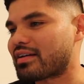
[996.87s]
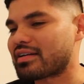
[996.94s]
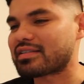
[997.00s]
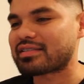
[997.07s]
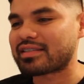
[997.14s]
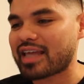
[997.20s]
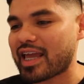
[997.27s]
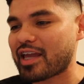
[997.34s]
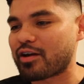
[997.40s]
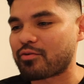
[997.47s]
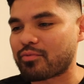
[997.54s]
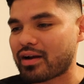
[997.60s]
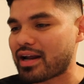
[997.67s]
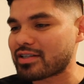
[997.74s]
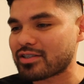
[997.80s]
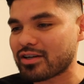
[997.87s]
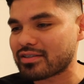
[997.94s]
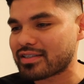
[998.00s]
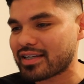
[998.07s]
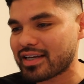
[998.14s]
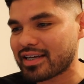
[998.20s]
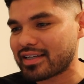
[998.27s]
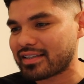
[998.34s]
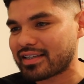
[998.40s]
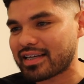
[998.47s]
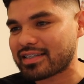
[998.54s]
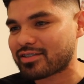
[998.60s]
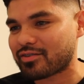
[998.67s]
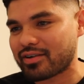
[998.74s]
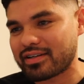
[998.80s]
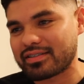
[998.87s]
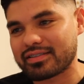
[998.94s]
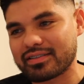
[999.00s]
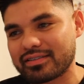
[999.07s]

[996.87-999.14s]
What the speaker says: Cause damn, what I saw tonight, that's crazy.